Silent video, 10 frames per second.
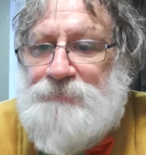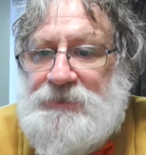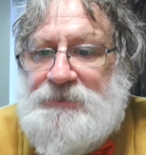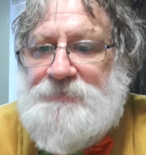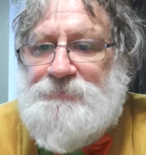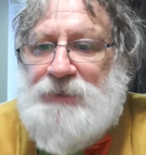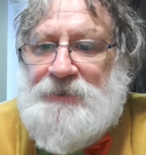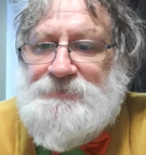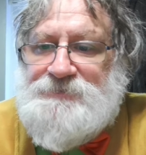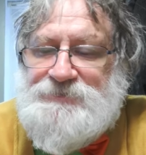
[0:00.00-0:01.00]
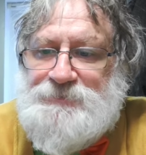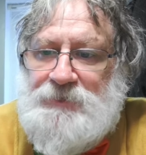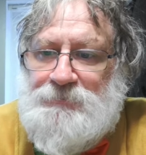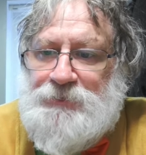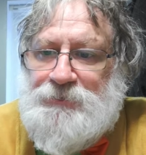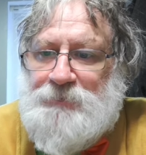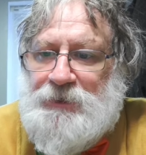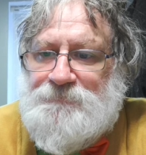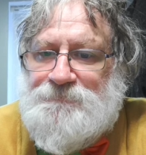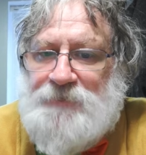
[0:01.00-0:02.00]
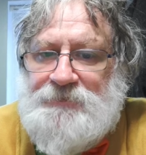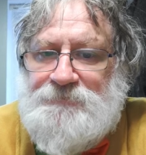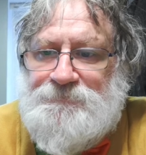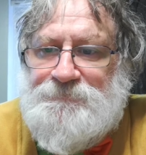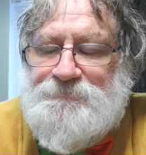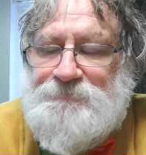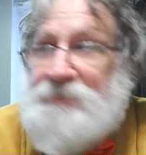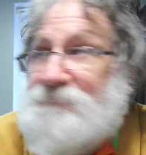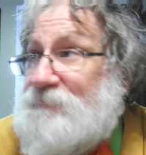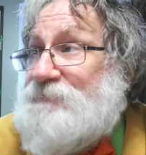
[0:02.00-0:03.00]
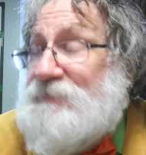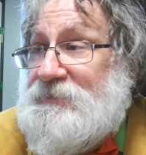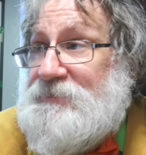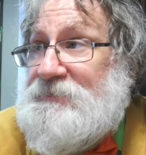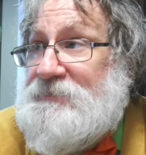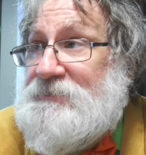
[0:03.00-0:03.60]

billion to rebuild about 50